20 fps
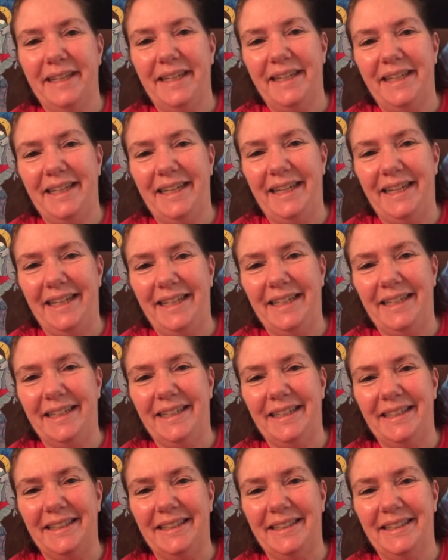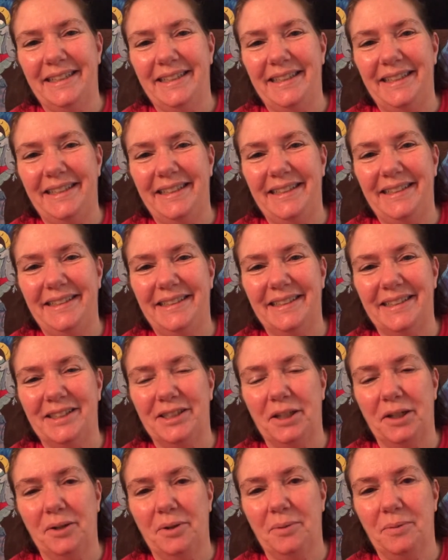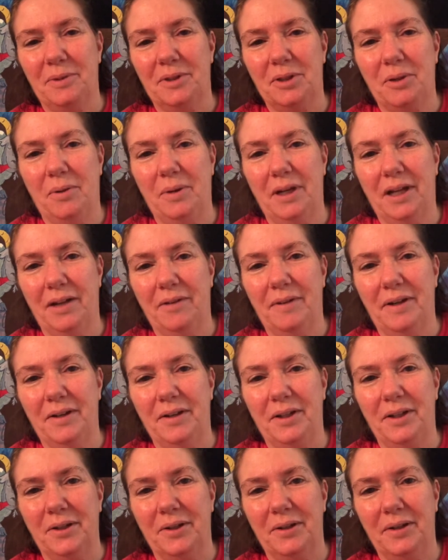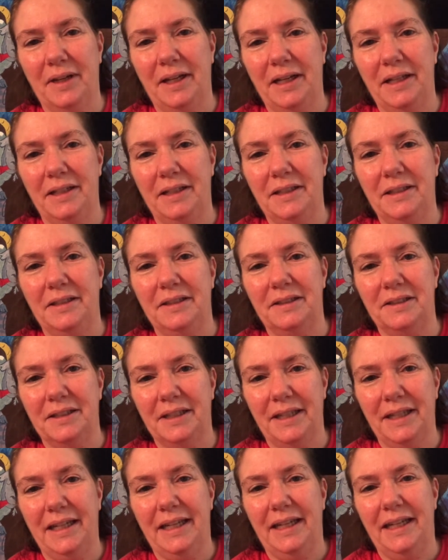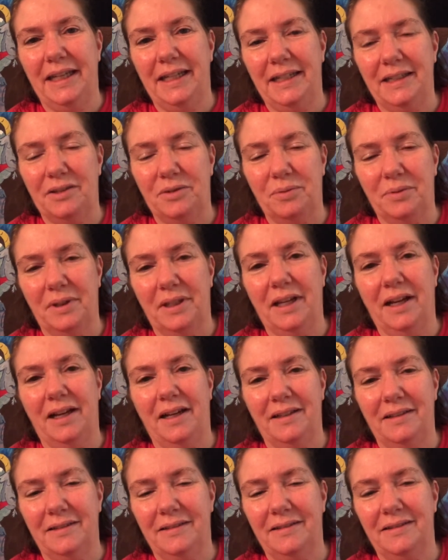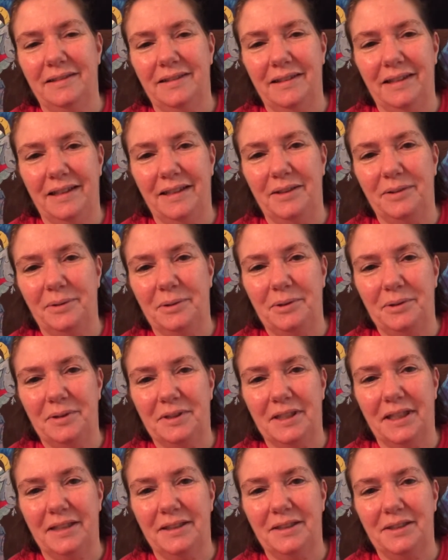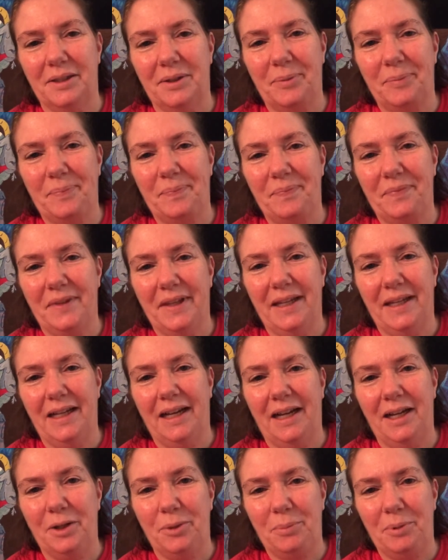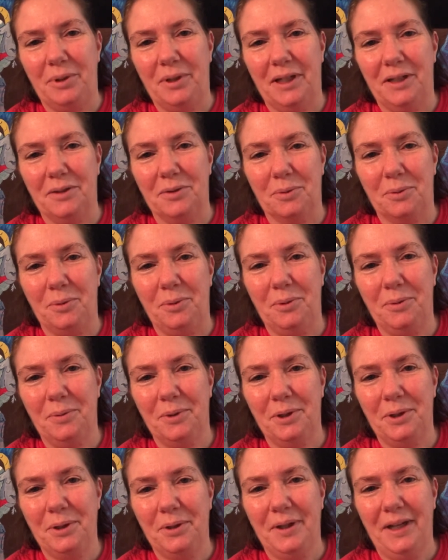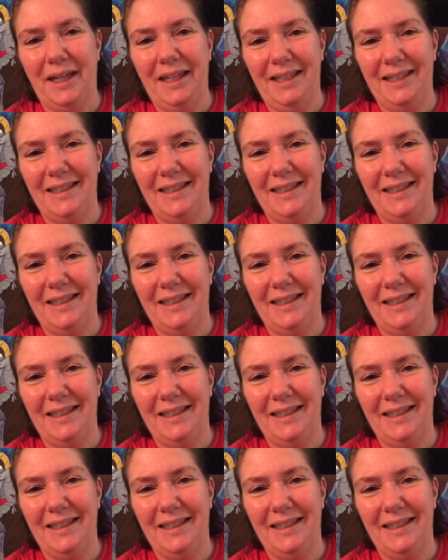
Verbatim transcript: and just sharing what's going on around here. And it is, it's really hot today here in Tucson. So I hope you guys are cool where you're at.